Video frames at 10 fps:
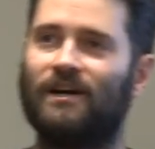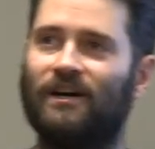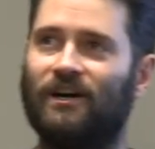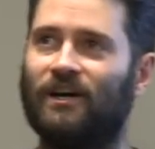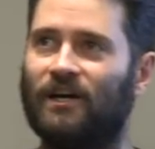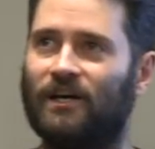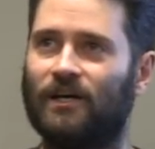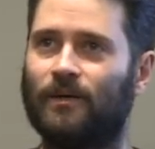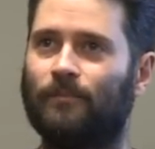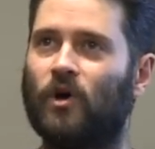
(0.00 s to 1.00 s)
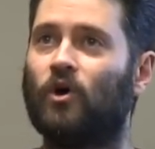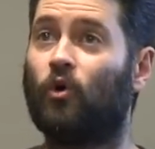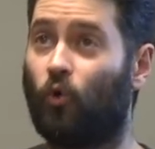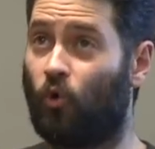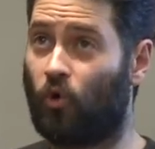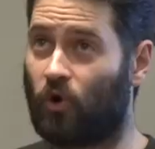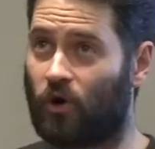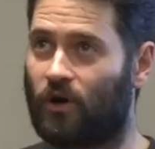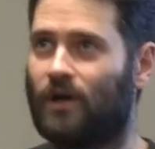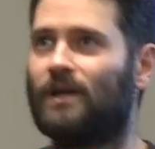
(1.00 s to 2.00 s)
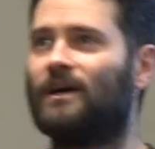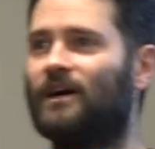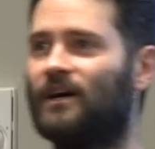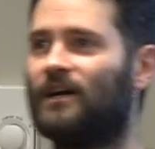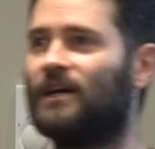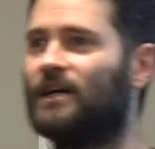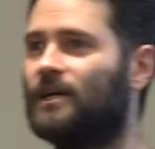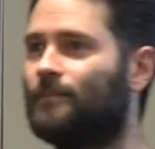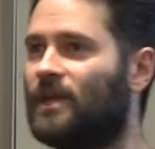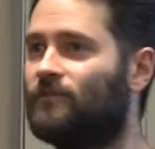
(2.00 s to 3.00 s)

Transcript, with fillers: Um, or um,